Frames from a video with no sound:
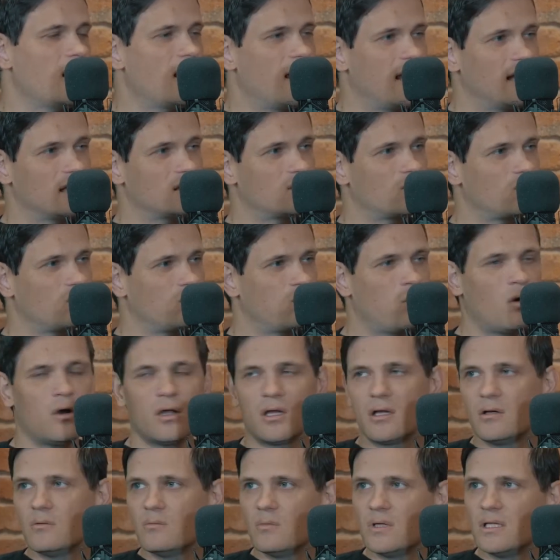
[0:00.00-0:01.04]
it's what
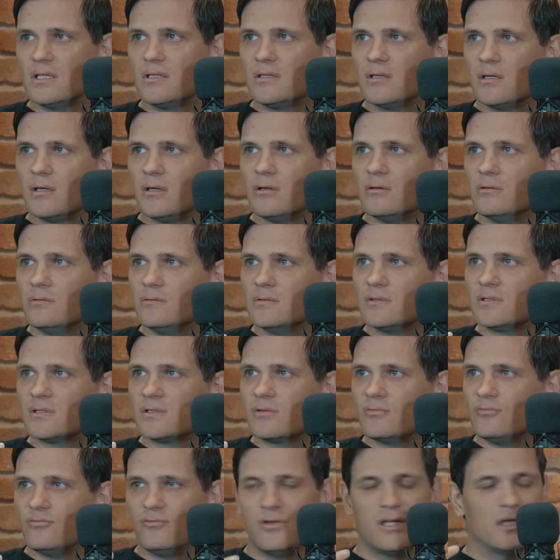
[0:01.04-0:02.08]
can we do to
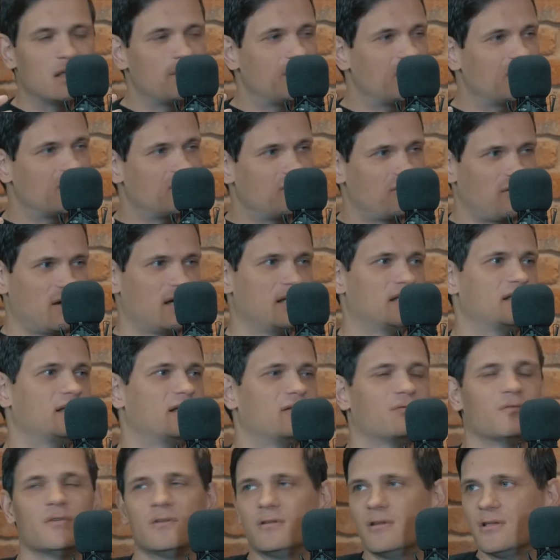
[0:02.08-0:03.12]
really be
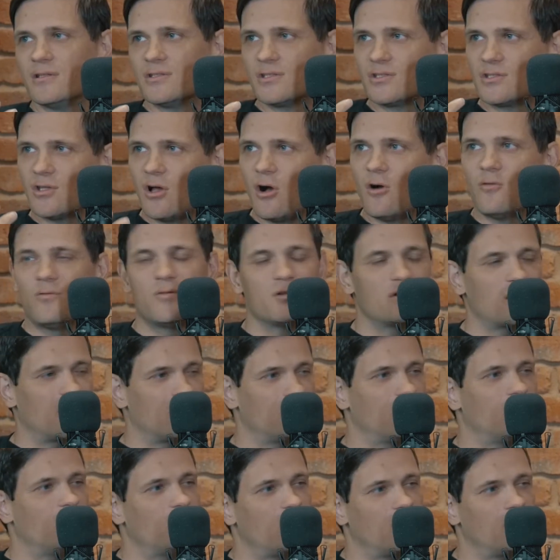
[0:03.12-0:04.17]
creative and solve a
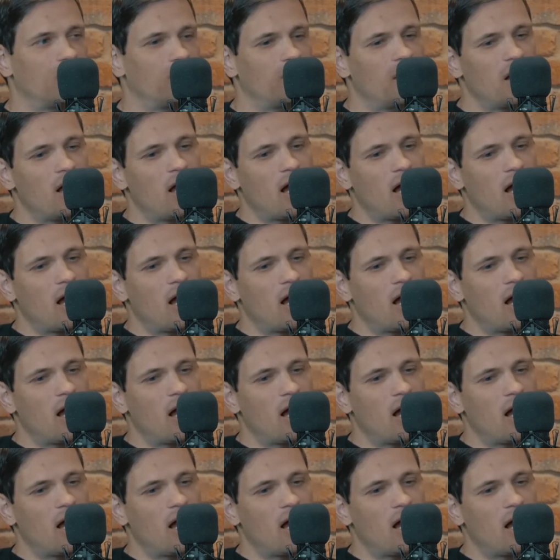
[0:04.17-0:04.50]
genuine problem.